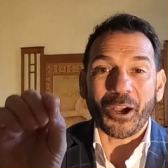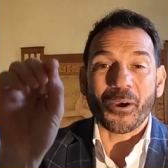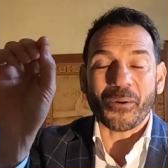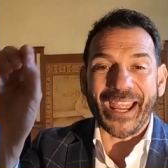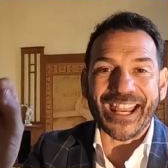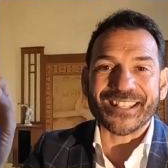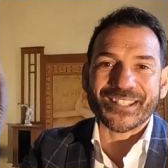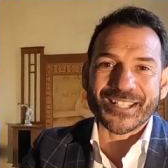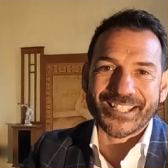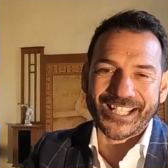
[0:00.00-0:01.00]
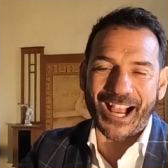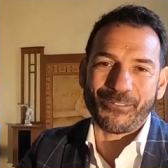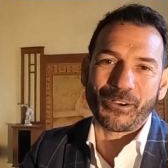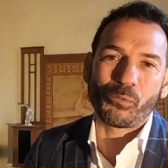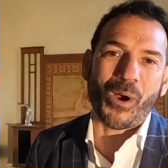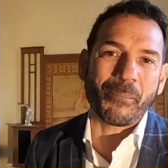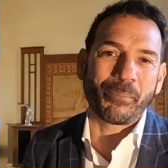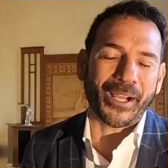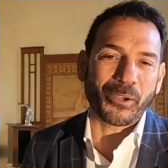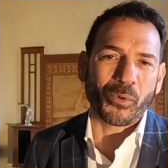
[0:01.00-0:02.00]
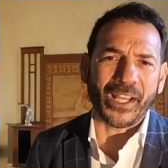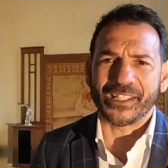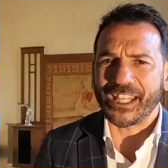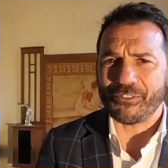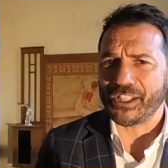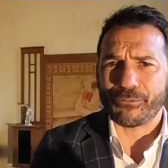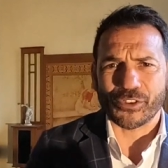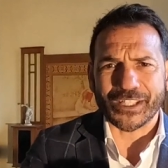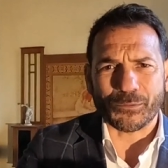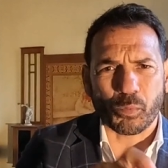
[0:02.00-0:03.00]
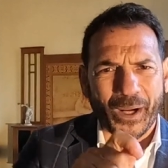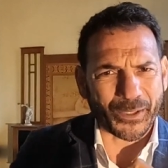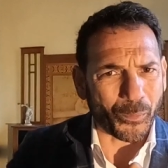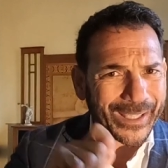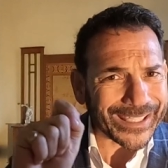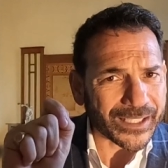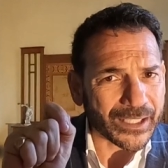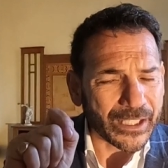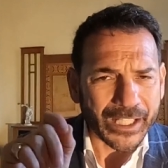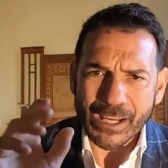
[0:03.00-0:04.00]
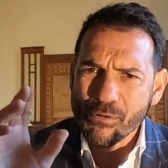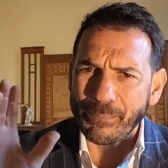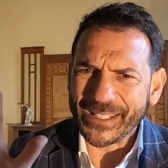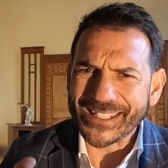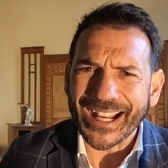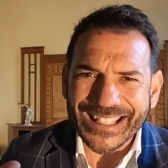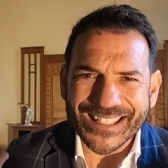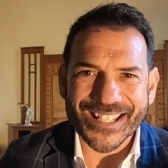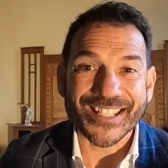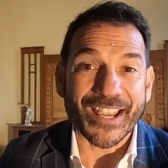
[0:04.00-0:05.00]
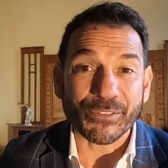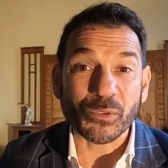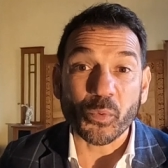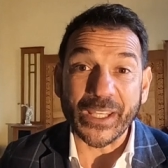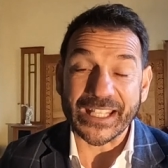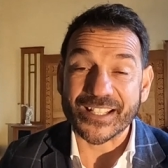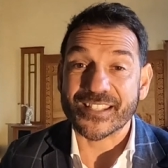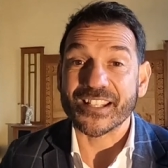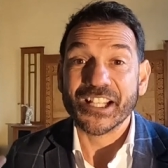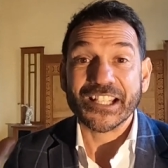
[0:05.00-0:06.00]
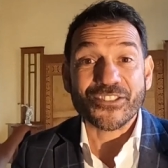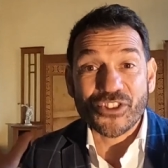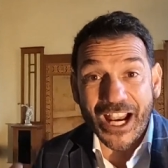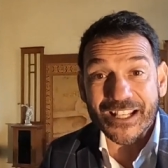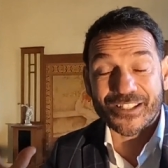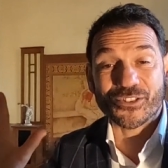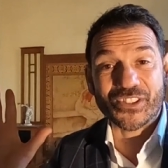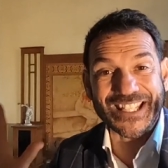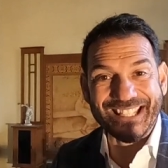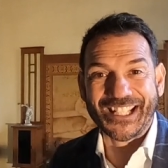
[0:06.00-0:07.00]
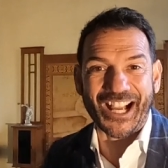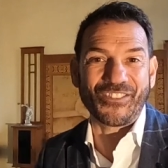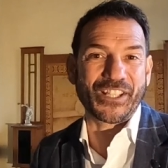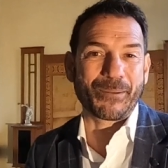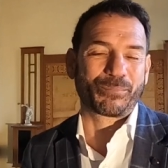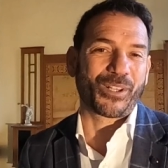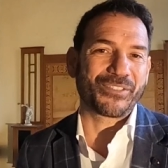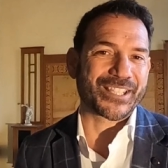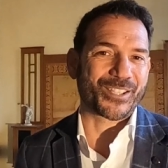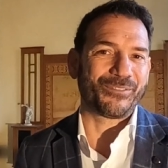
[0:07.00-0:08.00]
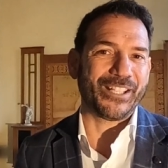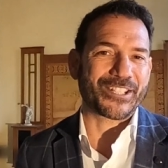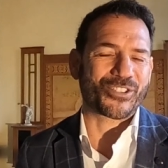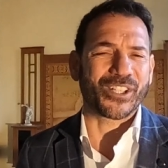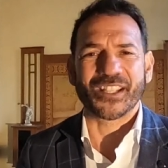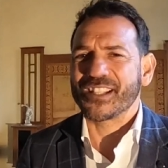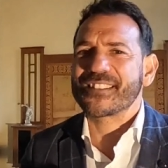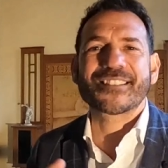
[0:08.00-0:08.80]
go and discover one by one. Even if you did one a week, it would be 97 weeks just to discover the province of Lecce.